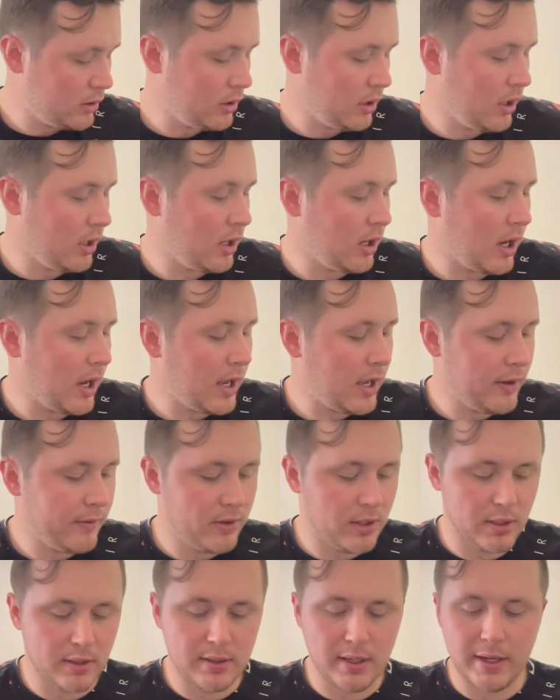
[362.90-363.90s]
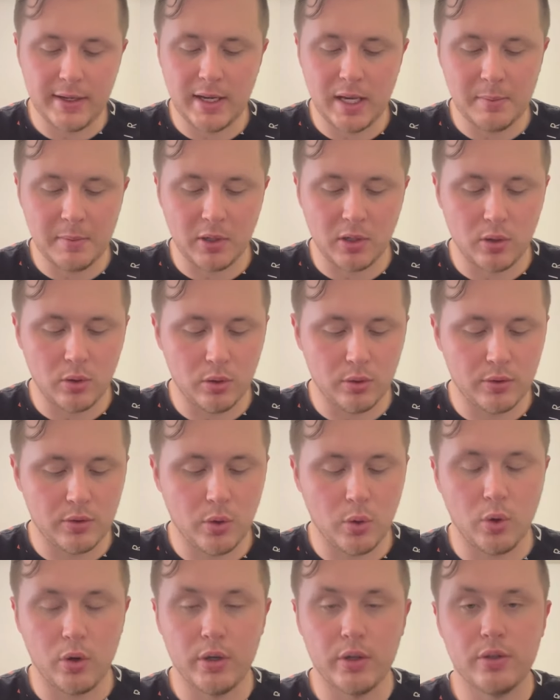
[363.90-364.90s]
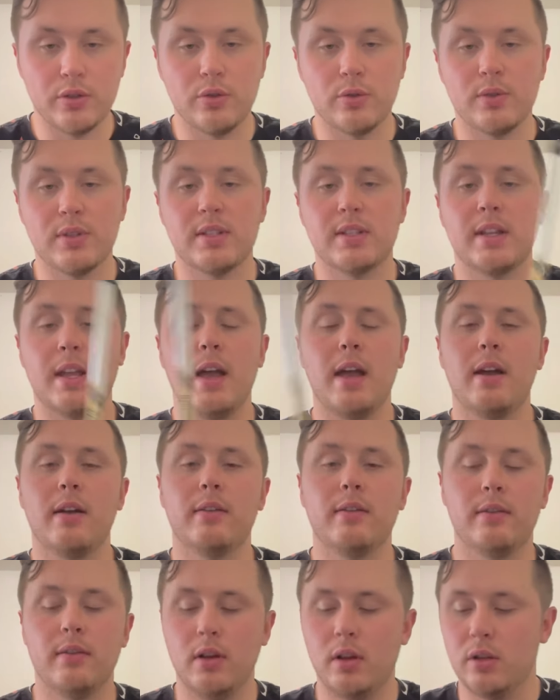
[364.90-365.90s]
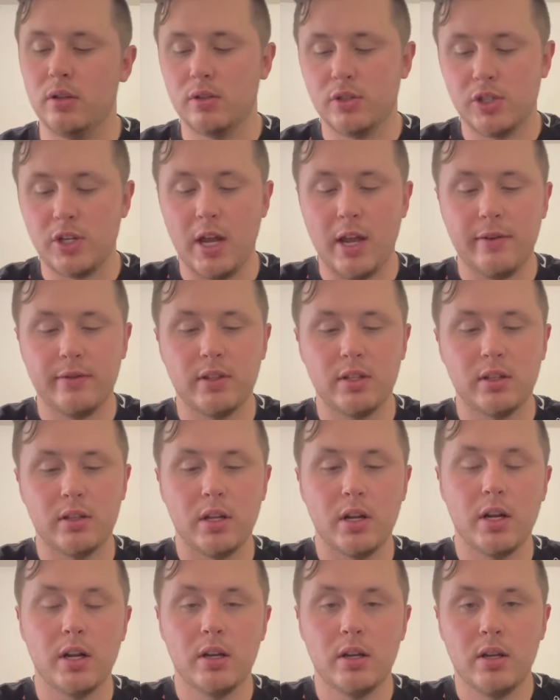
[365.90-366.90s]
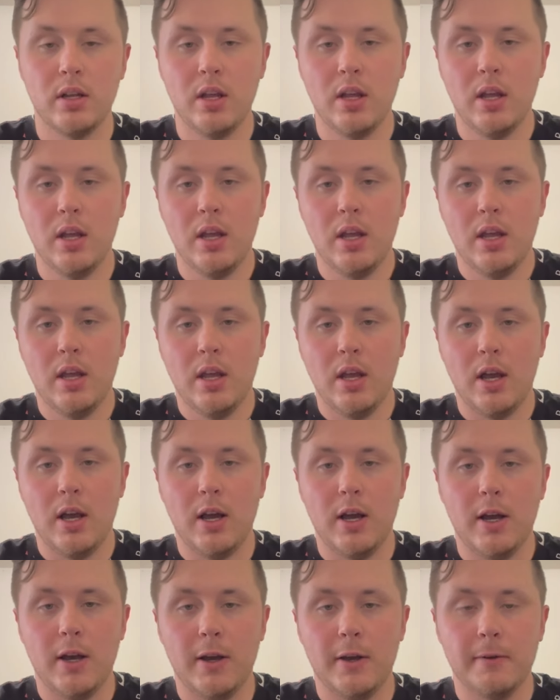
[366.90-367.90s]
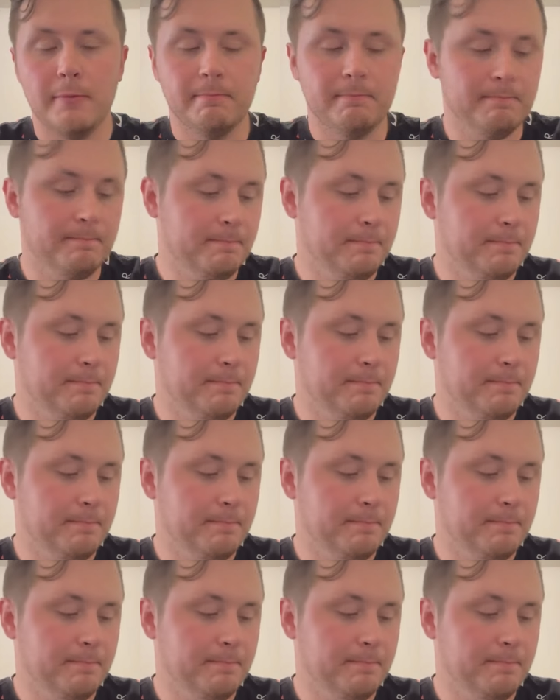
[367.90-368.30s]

I have the Dynamic Gold Tour Issue shaft in there. And